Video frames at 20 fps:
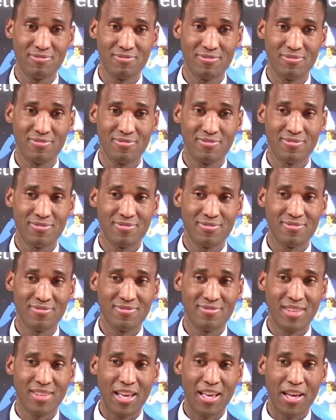
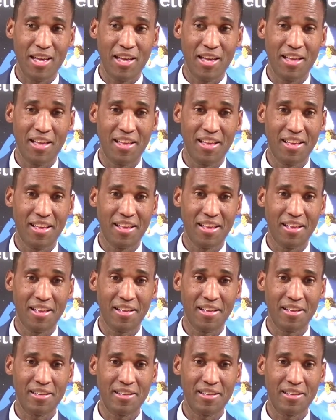(no one is talking)